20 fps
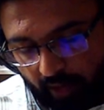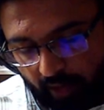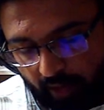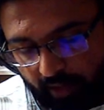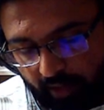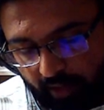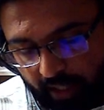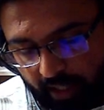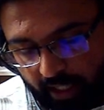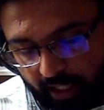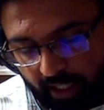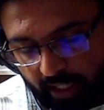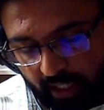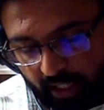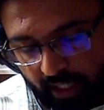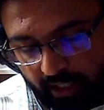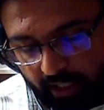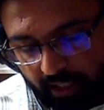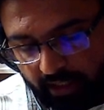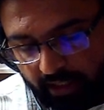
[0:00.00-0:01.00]
internal
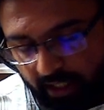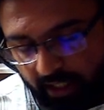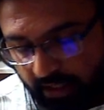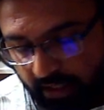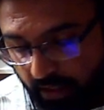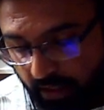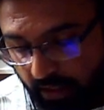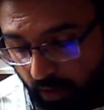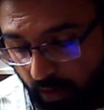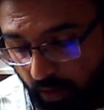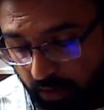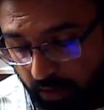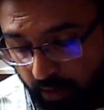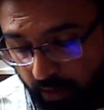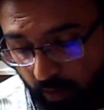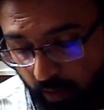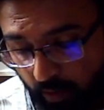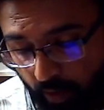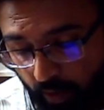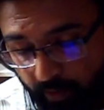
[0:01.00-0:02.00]
energy, that is at constant
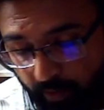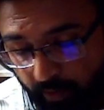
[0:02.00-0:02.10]
volume,